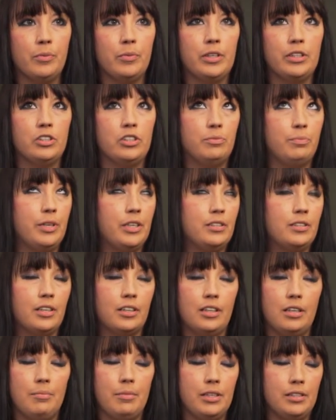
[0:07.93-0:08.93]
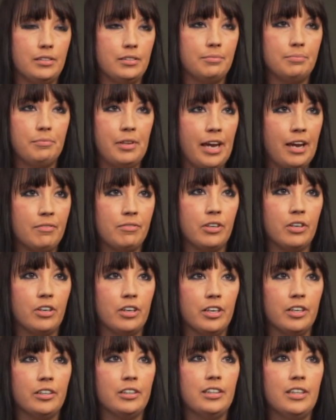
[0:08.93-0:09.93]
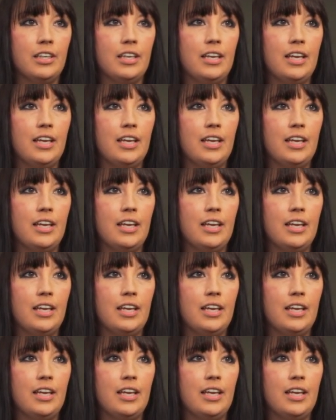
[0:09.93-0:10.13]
which basically means half a heart.